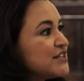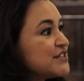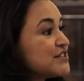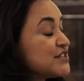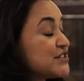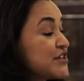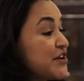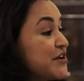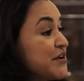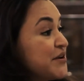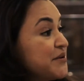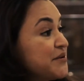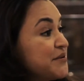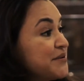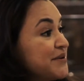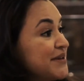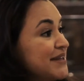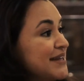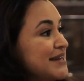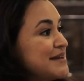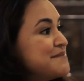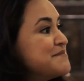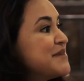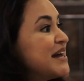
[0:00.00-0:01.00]
So
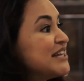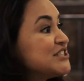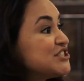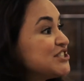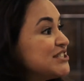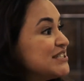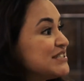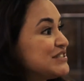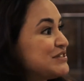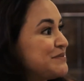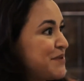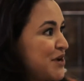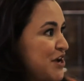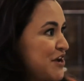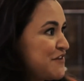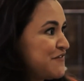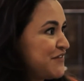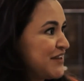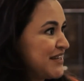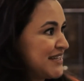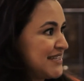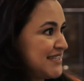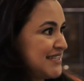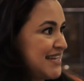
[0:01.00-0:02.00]
imagine it's your
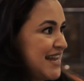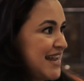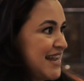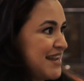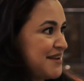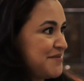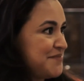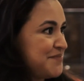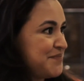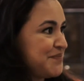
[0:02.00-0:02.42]
perfect day.